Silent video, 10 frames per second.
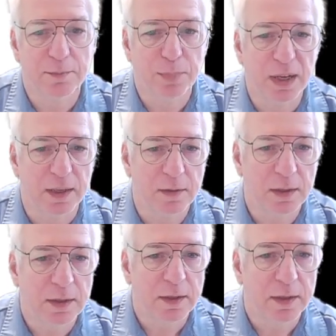But
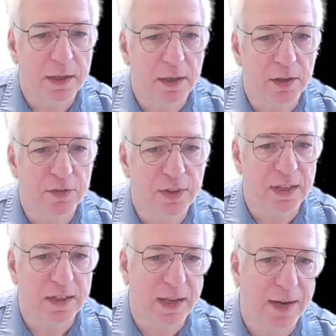here you see
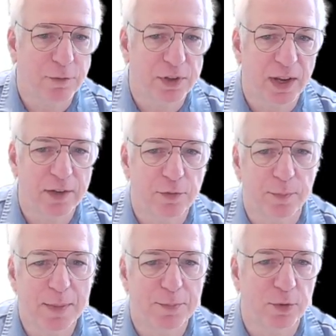that the average age for
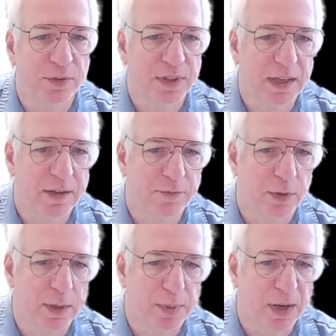people who think
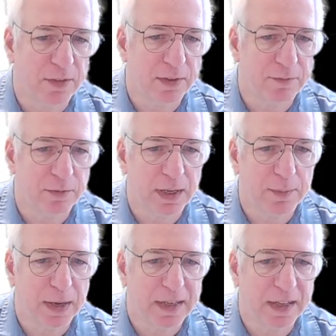very positively
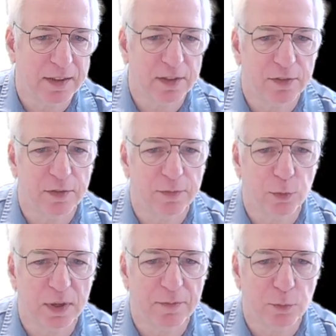about atheists is
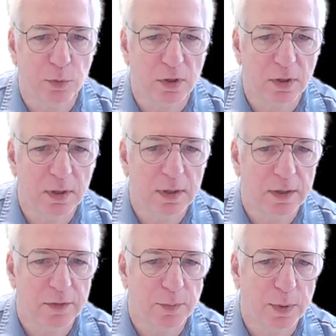44.
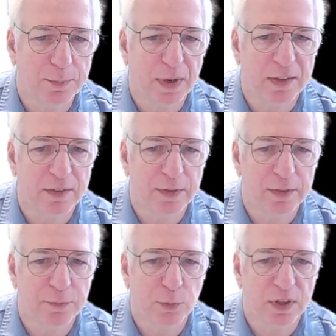Somewhat positive is
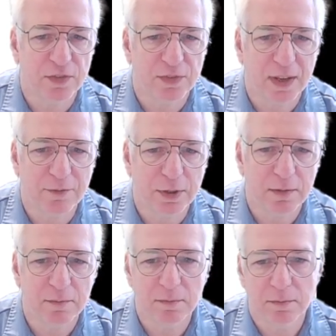
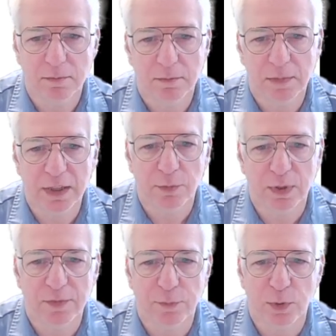47. Neither one
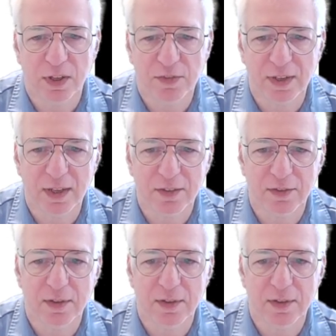is 46.